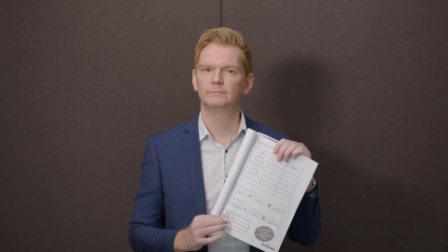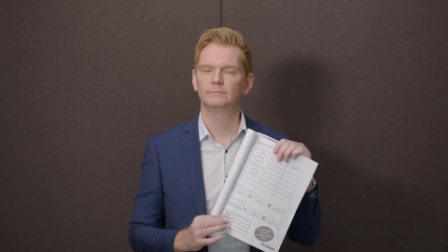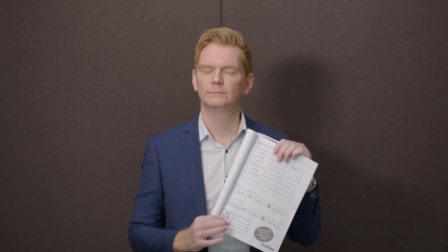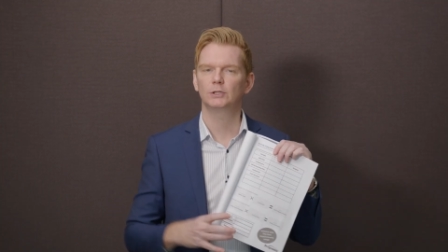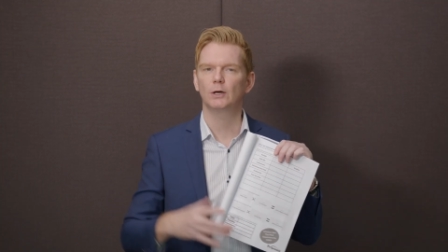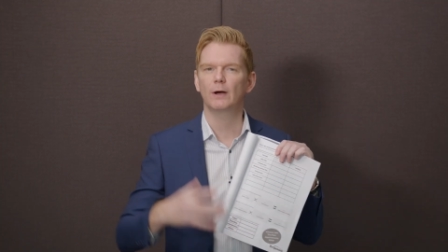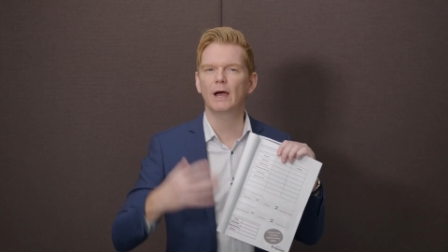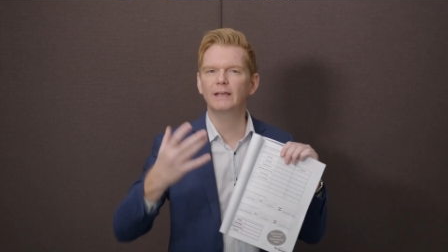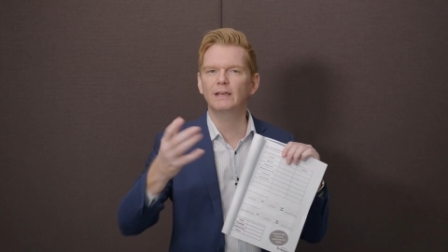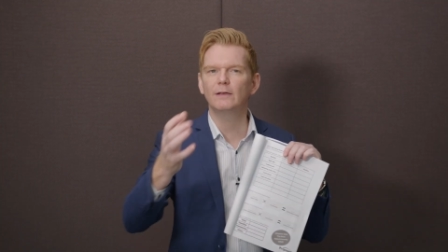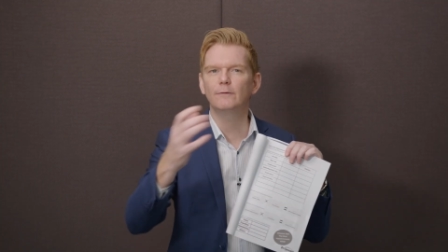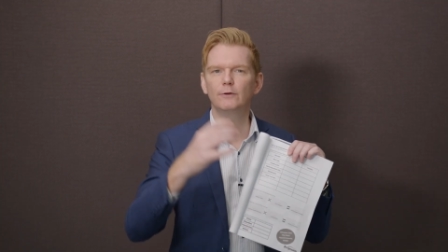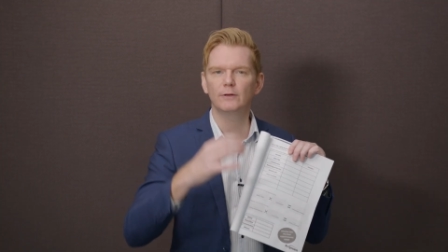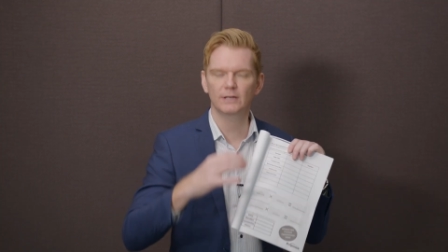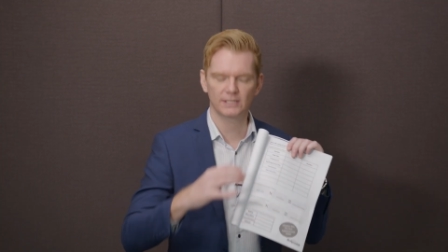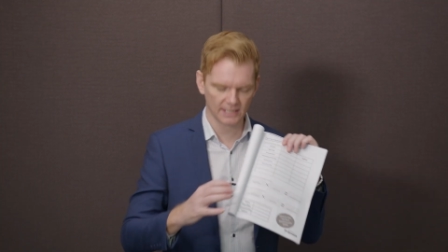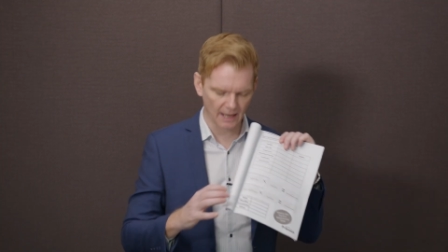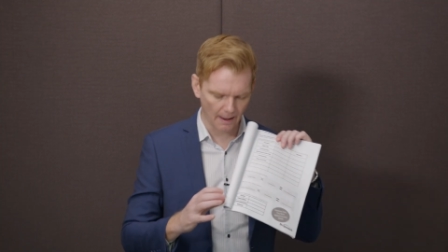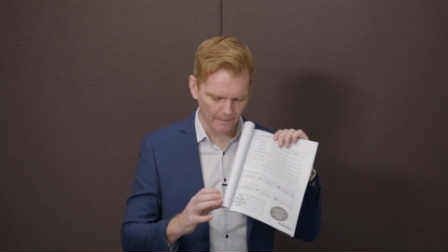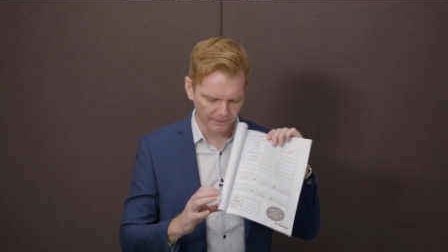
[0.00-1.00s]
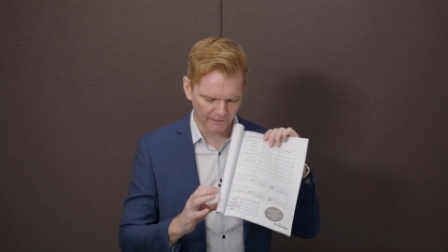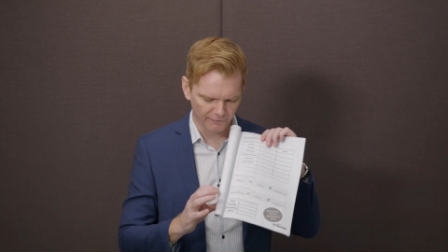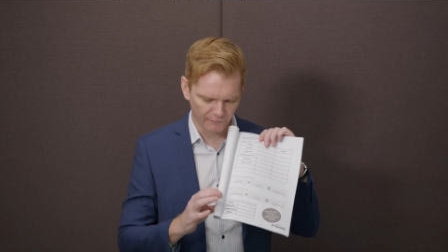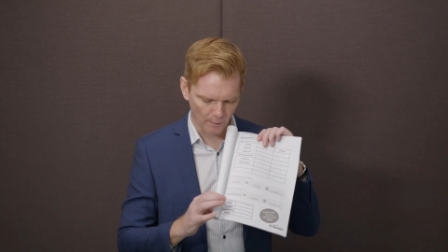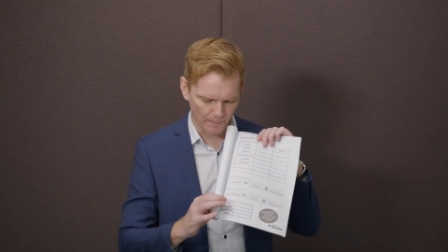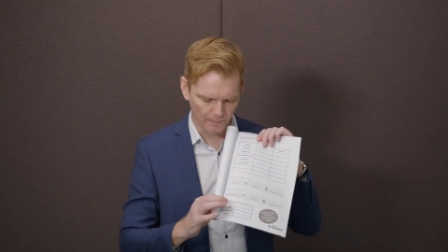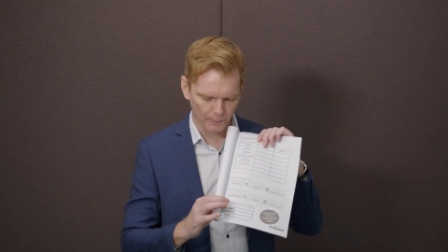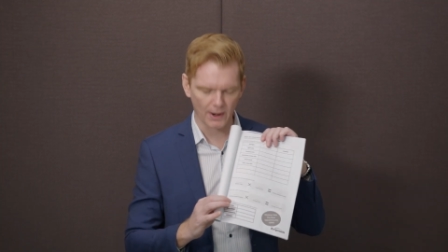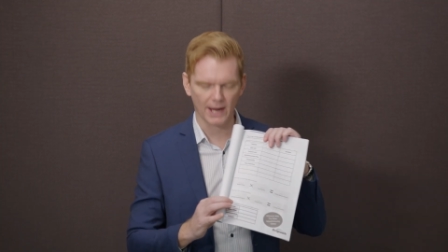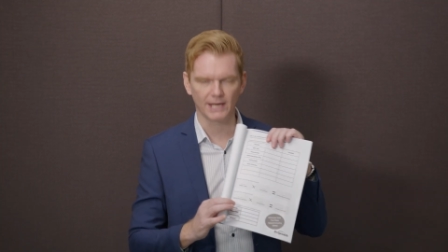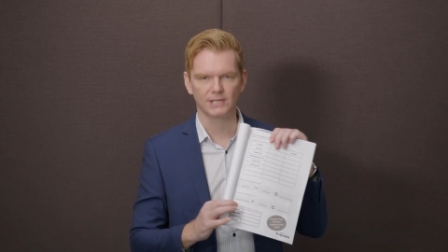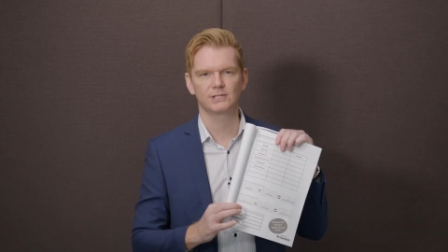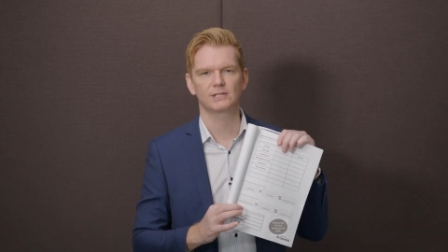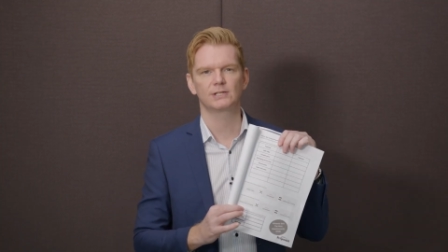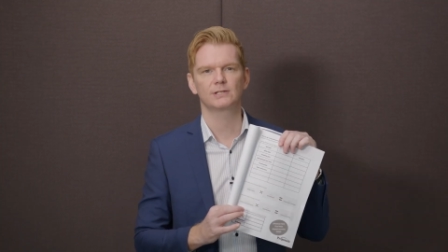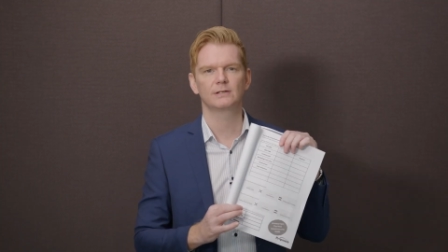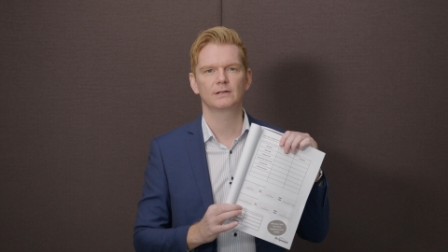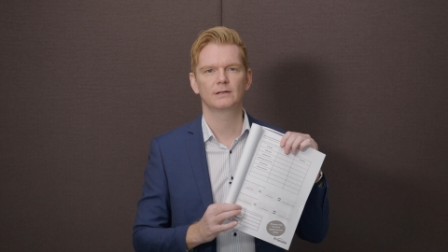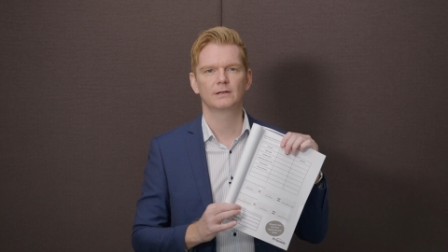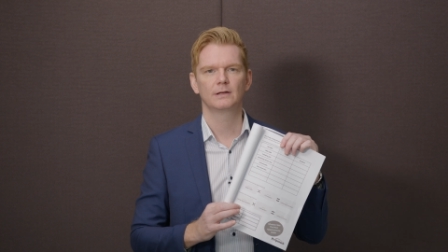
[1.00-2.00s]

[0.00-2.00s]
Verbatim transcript: So I give you an example for price.